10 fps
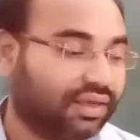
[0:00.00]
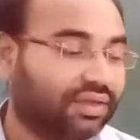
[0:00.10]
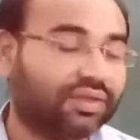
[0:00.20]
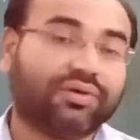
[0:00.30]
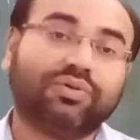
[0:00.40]

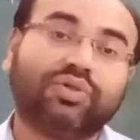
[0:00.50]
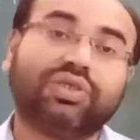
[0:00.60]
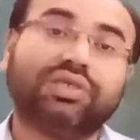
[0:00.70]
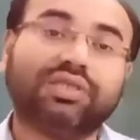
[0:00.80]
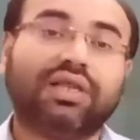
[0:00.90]
in the
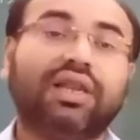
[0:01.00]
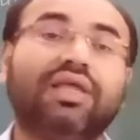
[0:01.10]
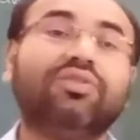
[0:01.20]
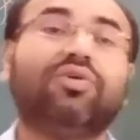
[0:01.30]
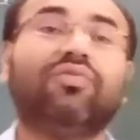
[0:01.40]
question the
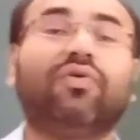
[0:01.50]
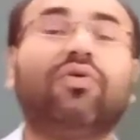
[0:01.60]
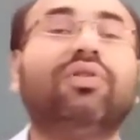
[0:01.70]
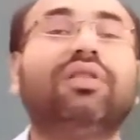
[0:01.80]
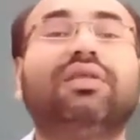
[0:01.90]
length of
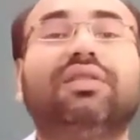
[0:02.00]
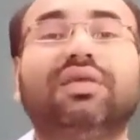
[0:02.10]
all the